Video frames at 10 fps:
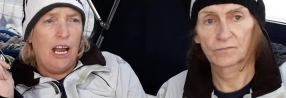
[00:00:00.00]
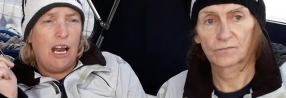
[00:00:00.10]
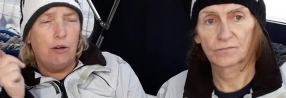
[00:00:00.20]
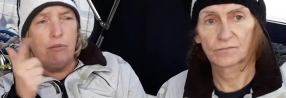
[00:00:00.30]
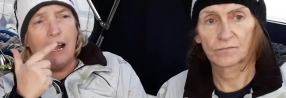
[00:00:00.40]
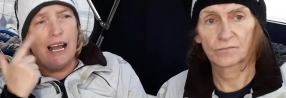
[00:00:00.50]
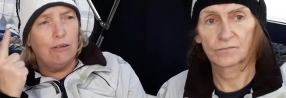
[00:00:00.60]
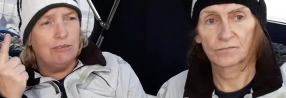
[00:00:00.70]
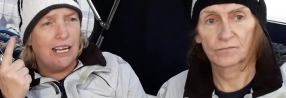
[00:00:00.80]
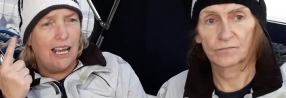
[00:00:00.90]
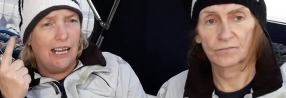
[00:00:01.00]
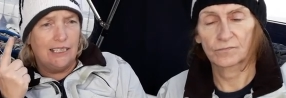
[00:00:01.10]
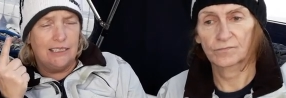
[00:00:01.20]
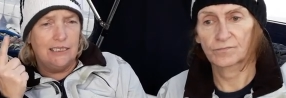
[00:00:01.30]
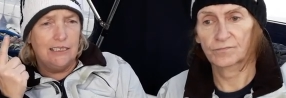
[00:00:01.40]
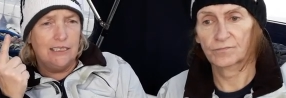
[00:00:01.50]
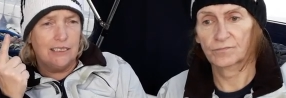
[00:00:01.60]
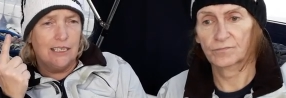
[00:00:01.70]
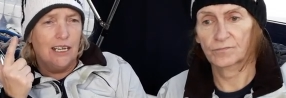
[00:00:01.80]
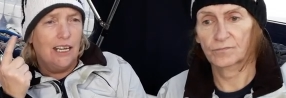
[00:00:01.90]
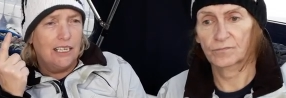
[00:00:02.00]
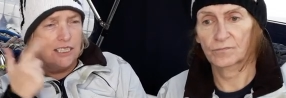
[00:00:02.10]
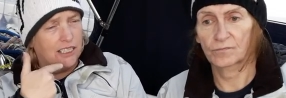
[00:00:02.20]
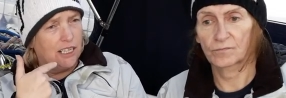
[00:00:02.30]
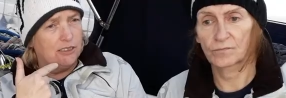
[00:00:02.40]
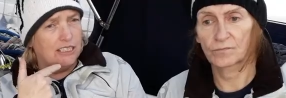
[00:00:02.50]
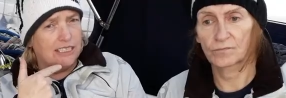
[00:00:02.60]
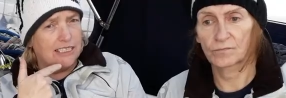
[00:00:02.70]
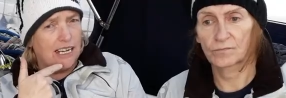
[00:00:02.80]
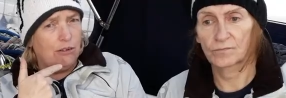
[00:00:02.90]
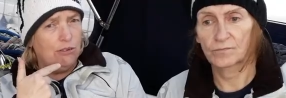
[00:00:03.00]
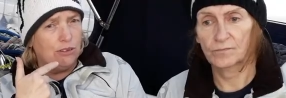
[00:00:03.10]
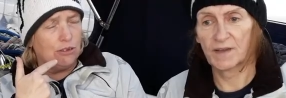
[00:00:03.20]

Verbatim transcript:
Speaker 1: around Ireland to go to the south.